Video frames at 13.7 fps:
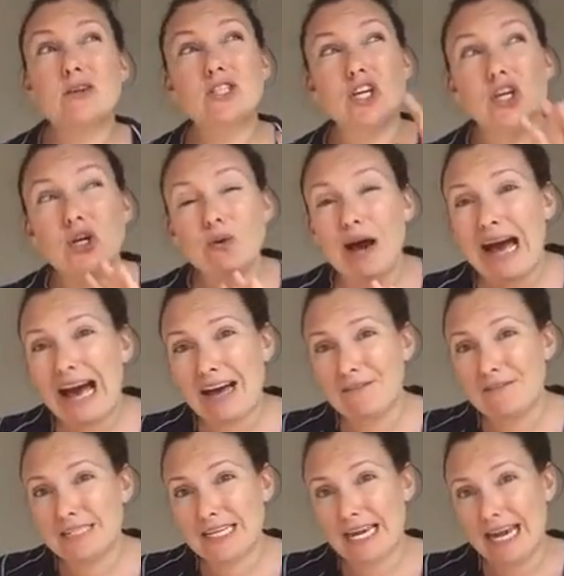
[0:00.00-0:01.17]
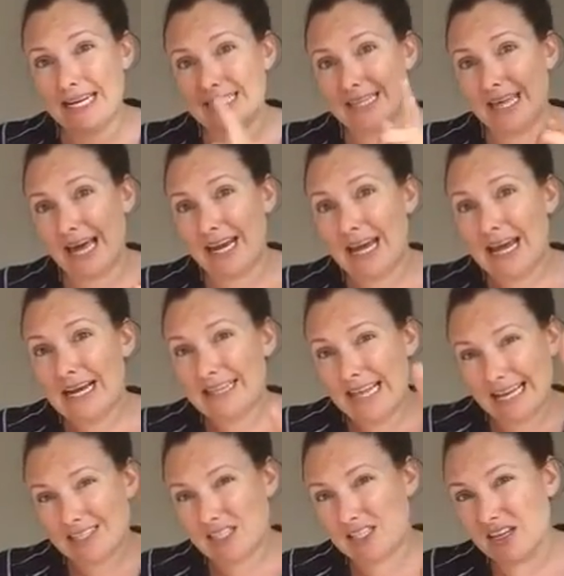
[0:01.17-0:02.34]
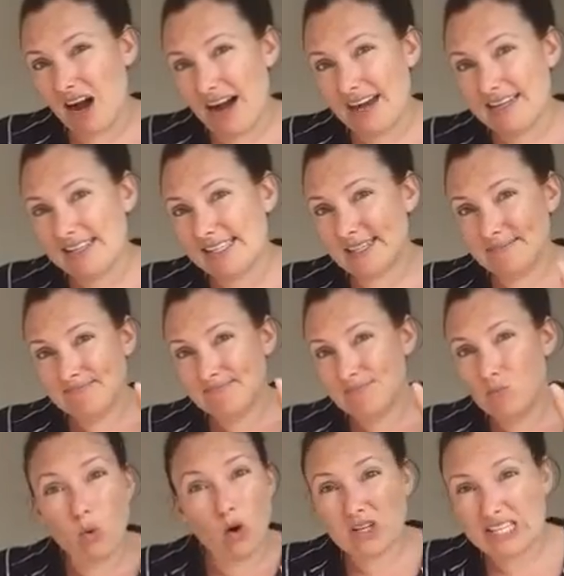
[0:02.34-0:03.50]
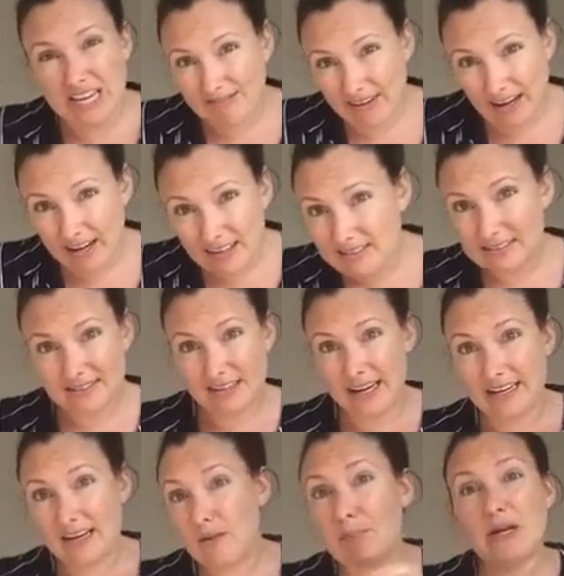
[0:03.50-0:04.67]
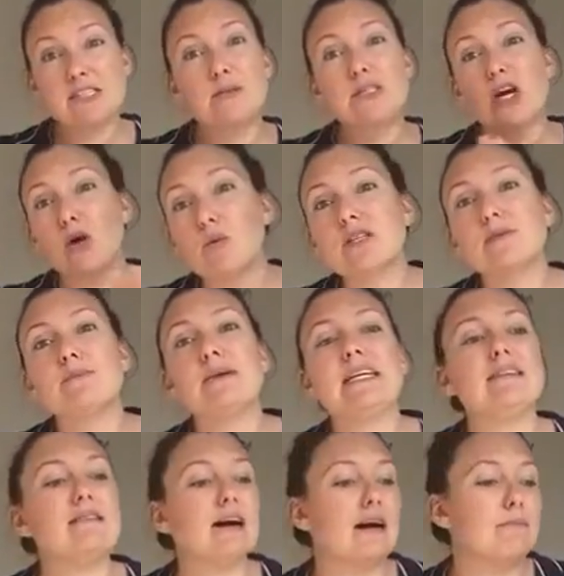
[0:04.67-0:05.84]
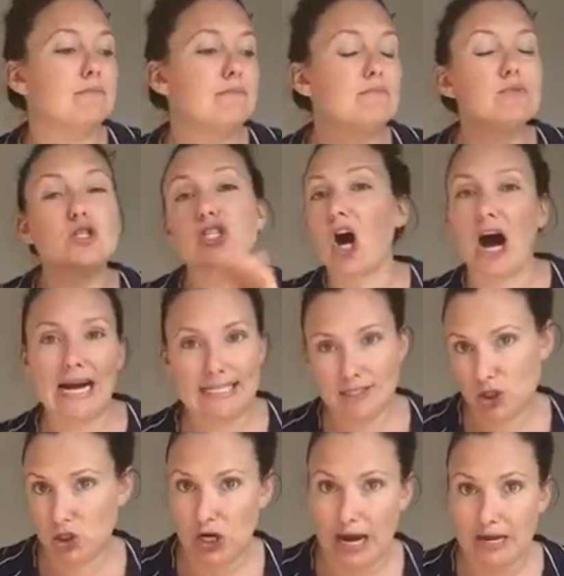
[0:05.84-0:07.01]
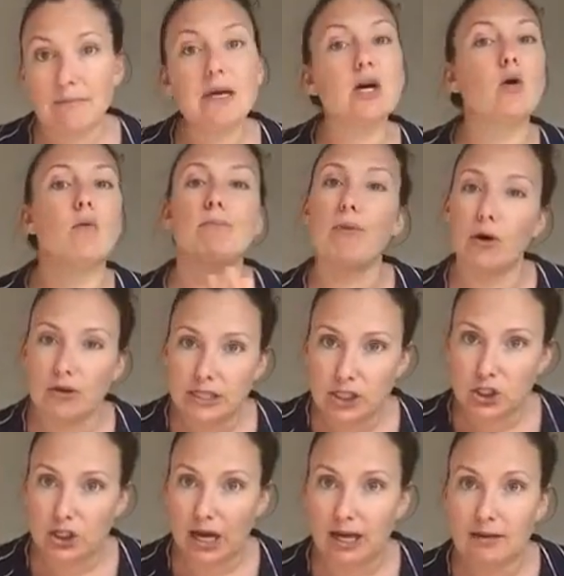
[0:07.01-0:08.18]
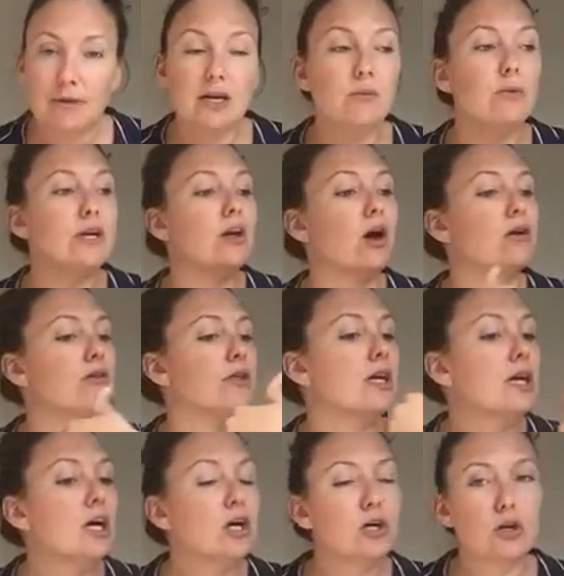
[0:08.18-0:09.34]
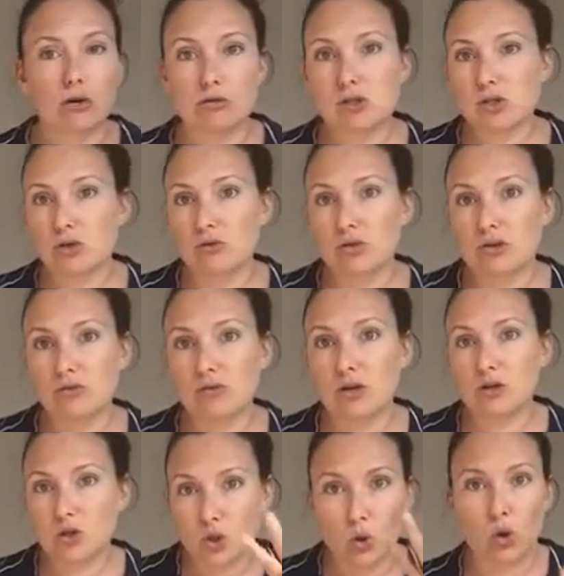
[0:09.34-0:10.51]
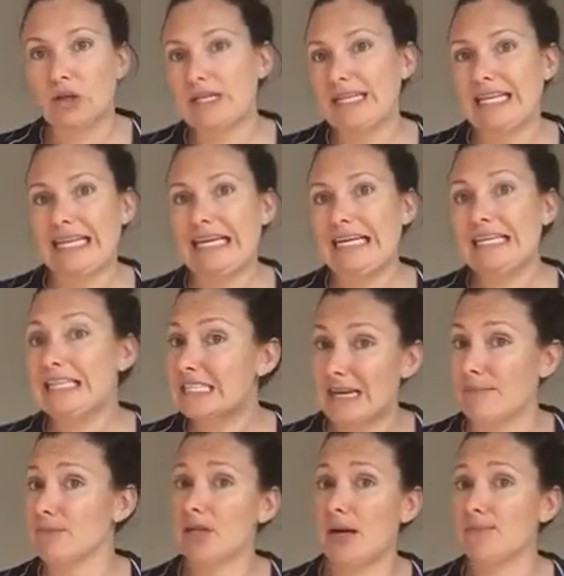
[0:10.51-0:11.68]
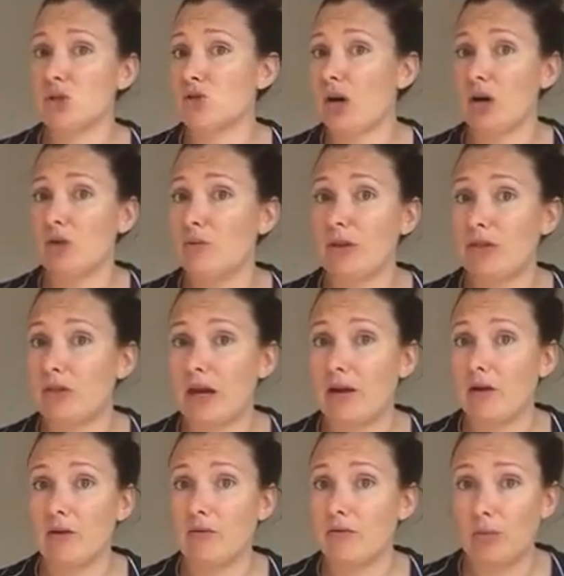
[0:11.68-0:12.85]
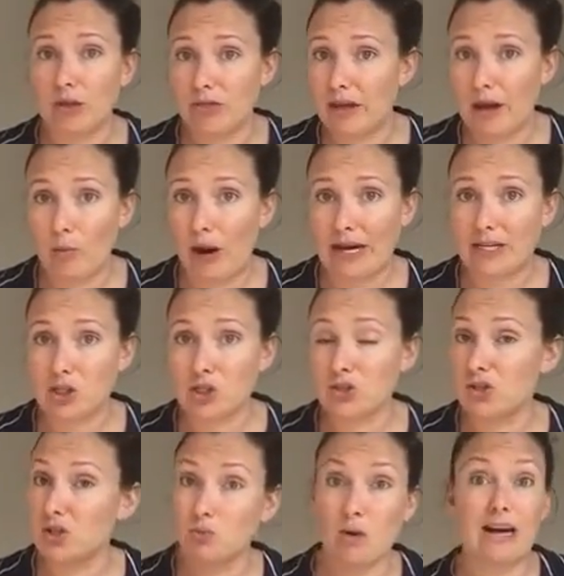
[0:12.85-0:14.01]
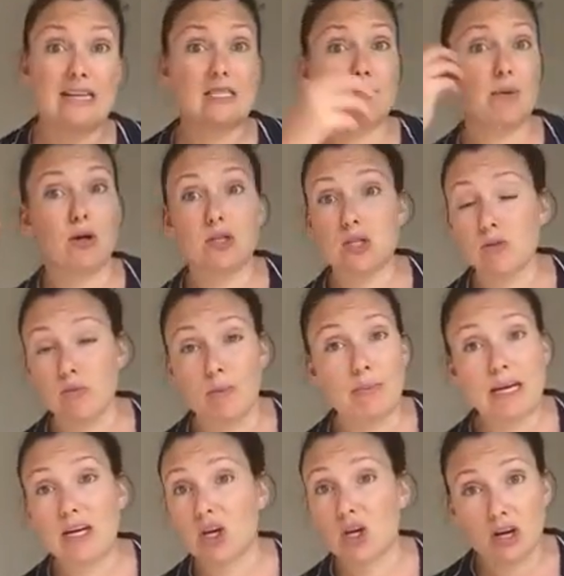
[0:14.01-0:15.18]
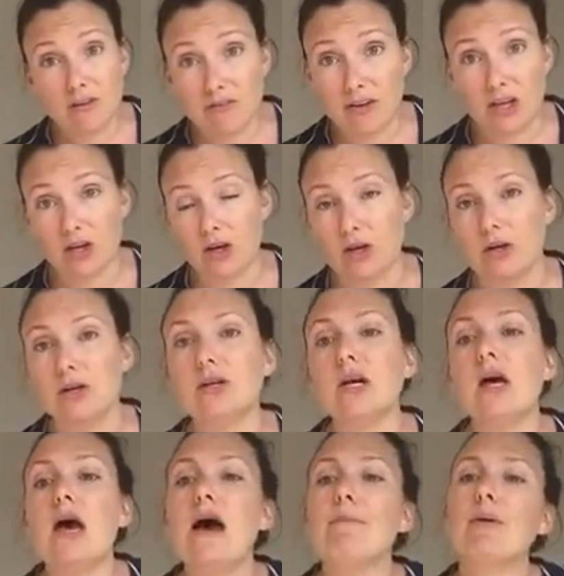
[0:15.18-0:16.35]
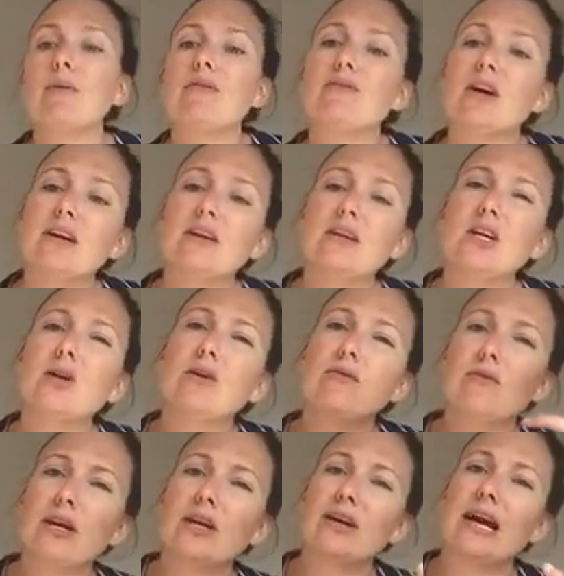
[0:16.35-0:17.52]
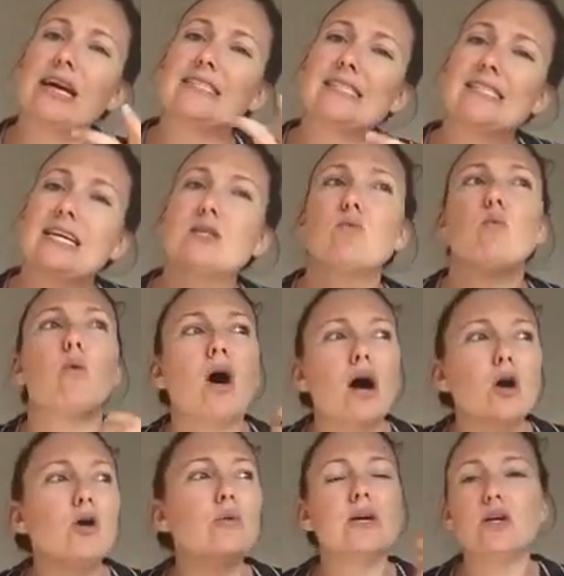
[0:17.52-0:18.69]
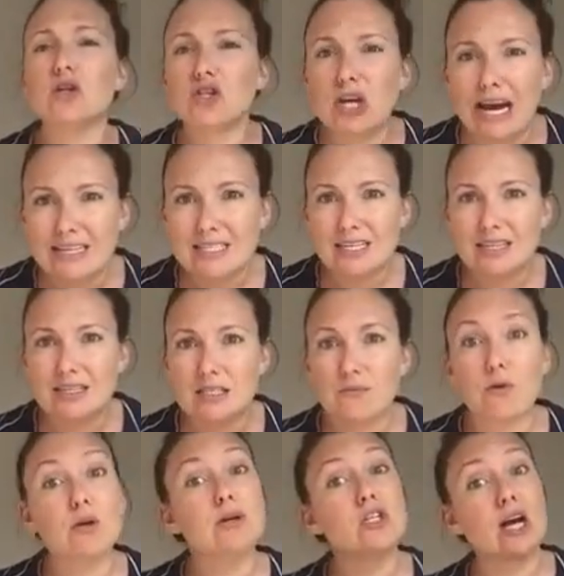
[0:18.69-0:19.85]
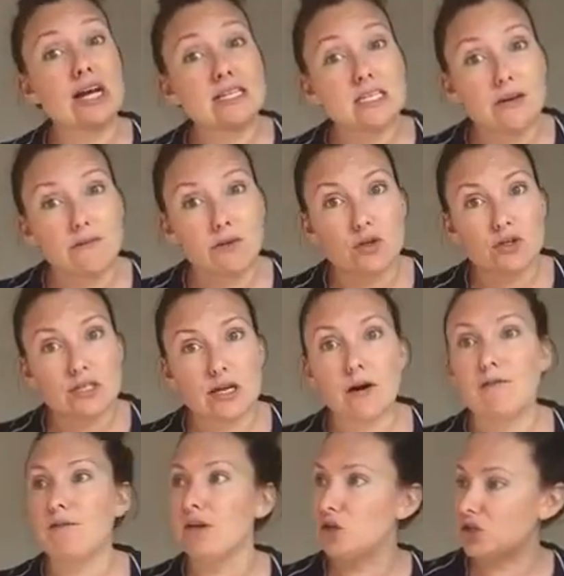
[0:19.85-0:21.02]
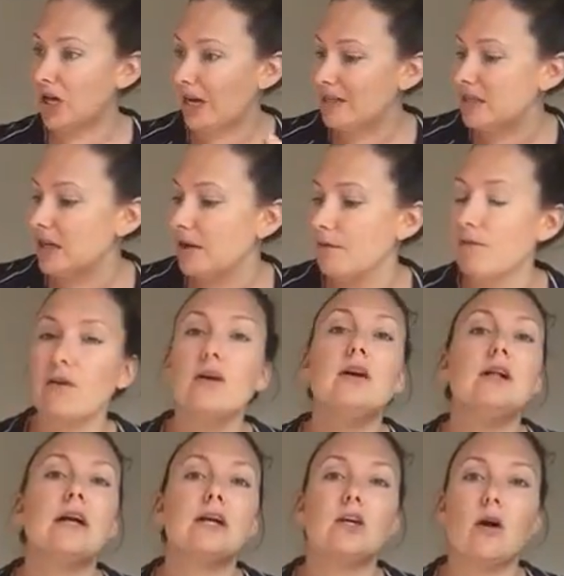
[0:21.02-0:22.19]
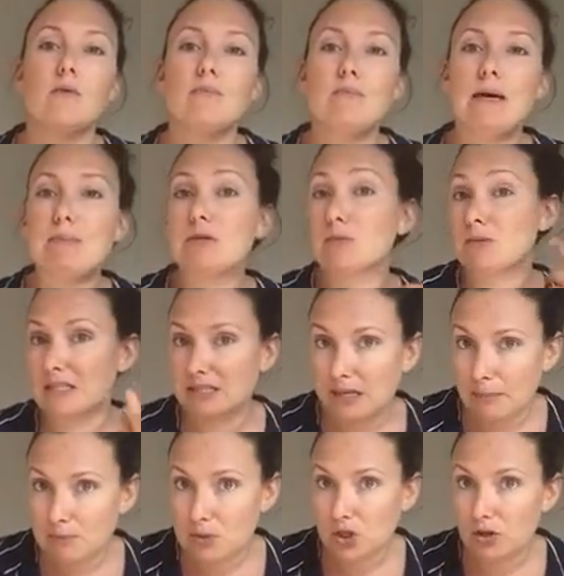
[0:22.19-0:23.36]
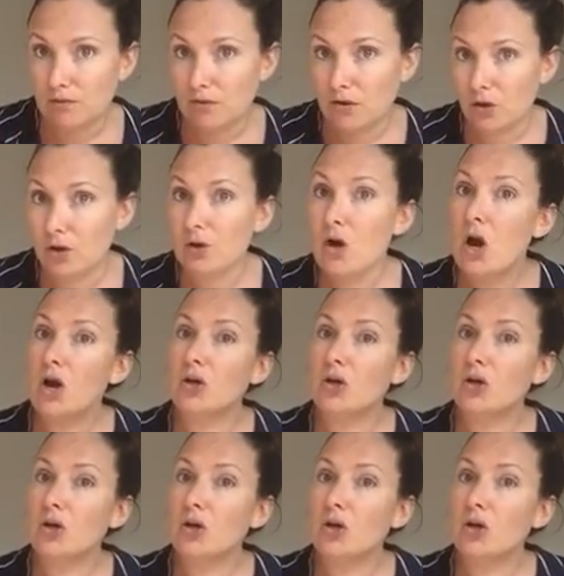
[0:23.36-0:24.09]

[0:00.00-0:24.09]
Do you have to get to that size whatever? And because we don't want to be size shaming or body shaming. We know that girls who are tall and lean sometimes struggle with their weight issues as well, as opposed to a bigger, curvier girl. But we've got to, you've really got to assess who are you chasing this for? Are you chasing it for yourself? Are you chasing it for, people's perception of you?